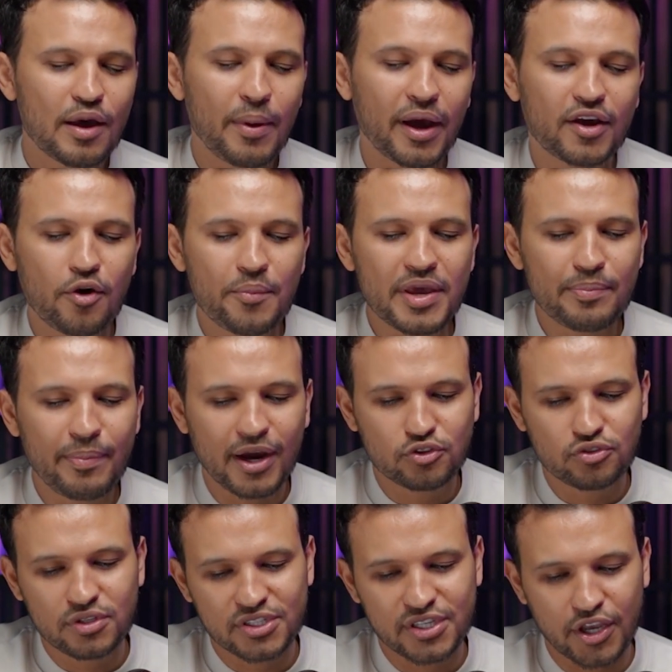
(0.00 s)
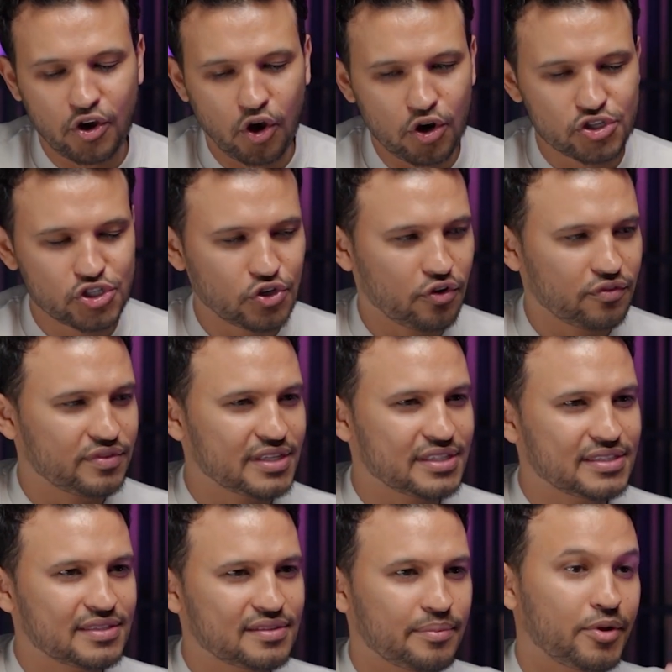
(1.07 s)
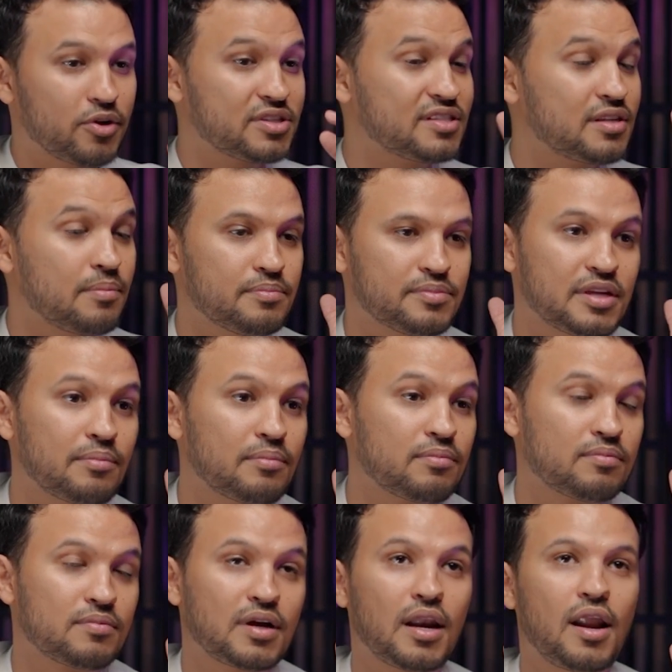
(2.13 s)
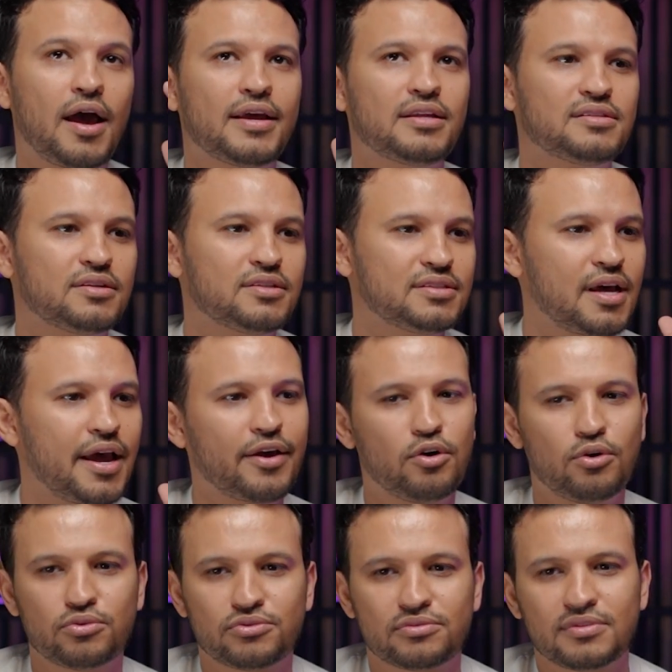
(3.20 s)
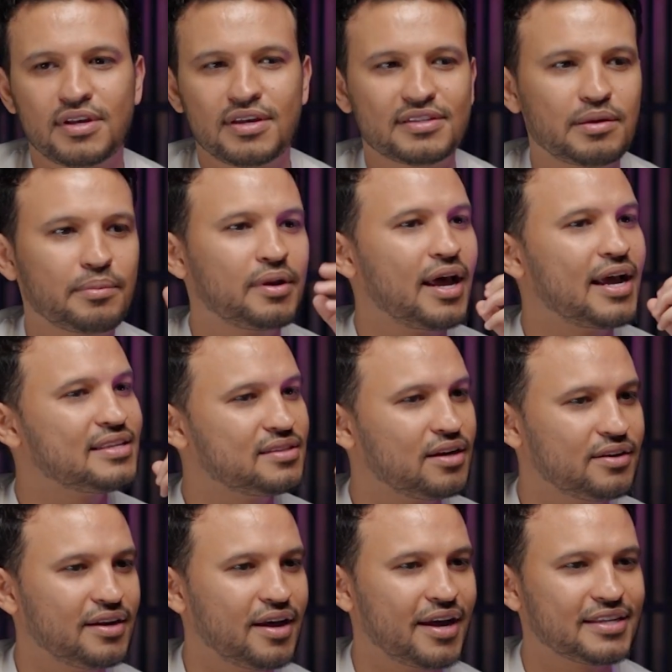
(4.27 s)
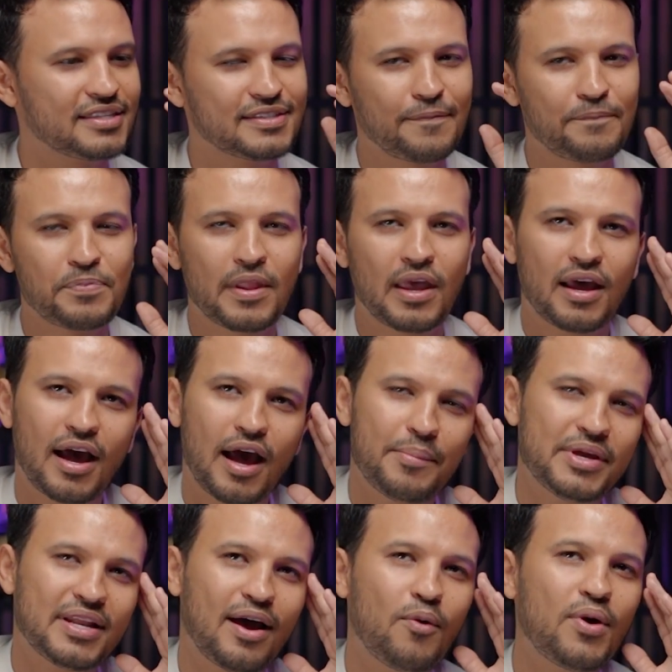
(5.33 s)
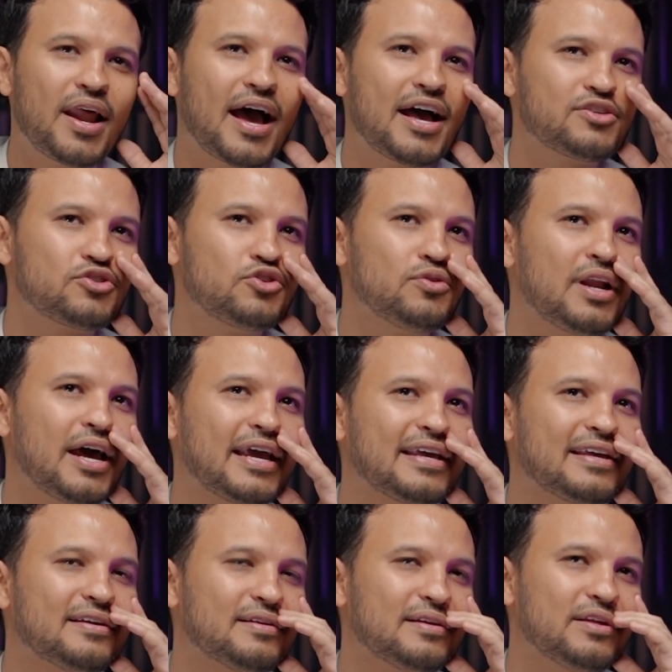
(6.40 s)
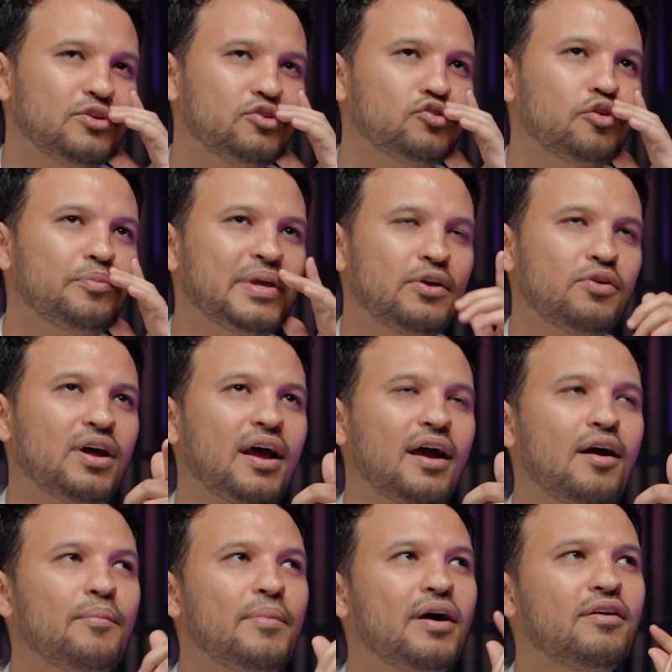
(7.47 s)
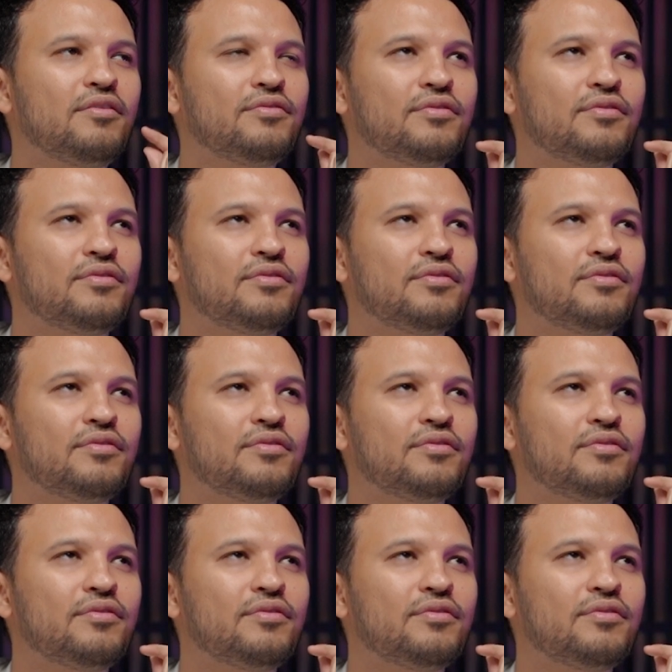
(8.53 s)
But coming back to the psychology of this, because some clients are psychos, some clients are nice. I mean, I want to ask you, like, you told me you're gonna come back